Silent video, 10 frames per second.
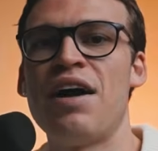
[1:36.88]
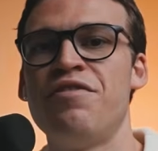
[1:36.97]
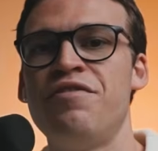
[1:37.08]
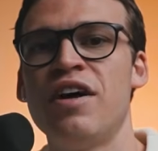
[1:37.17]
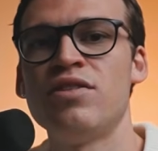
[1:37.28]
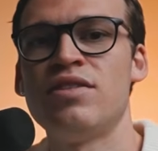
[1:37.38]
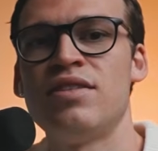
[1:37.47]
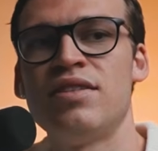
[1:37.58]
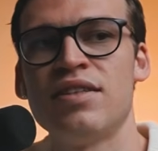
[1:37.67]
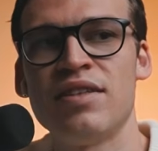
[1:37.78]

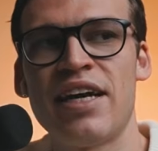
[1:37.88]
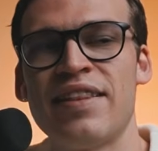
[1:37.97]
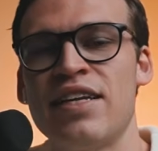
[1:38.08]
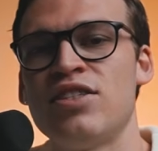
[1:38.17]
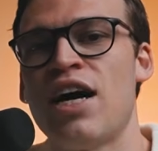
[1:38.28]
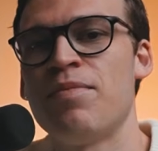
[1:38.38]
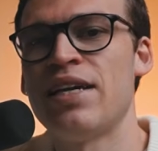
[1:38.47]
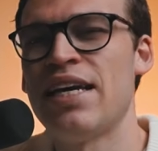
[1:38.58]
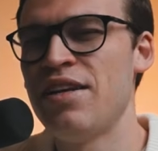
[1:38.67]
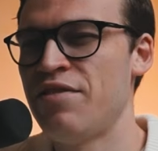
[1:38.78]
felt like they
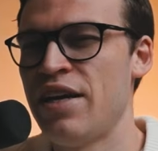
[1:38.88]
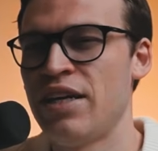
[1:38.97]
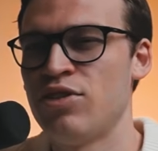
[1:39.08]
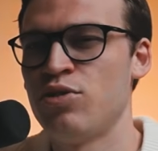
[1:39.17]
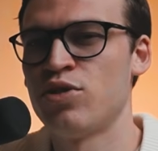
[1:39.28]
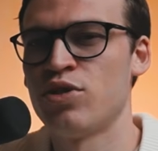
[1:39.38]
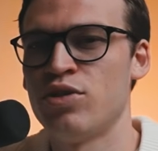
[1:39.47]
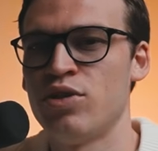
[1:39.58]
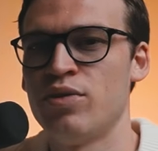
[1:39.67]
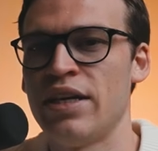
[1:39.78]
stopped innovating to a
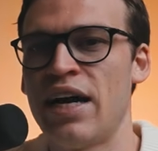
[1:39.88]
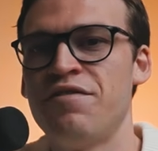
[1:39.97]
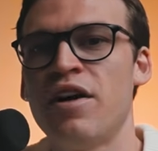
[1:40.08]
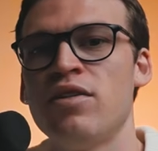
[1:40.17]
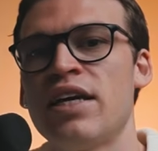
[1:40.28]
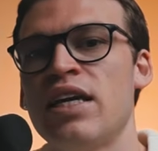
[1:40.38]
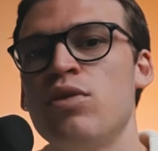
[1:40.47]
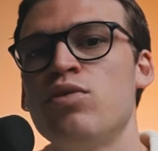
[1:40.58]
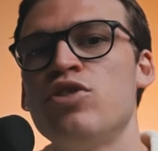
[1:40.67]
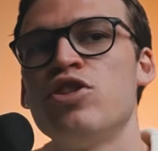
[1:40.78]
certain degree. I felt like
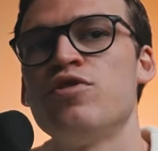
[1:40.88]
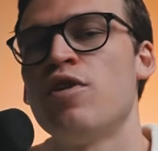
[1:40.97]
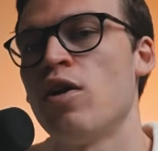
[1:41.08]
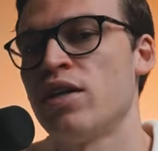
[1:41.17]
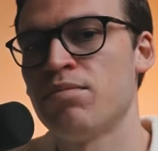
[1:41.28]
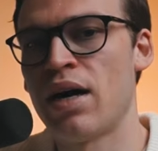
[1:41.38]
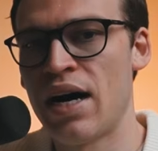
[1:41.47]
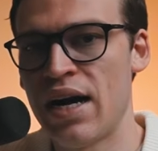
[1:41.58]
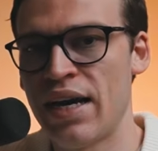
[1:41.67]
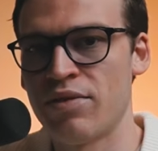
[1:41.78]
it was just falling
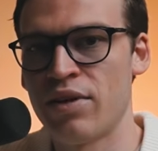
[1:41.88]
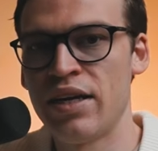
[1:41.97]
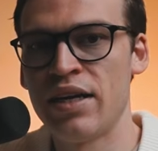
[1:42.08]
behind, right? I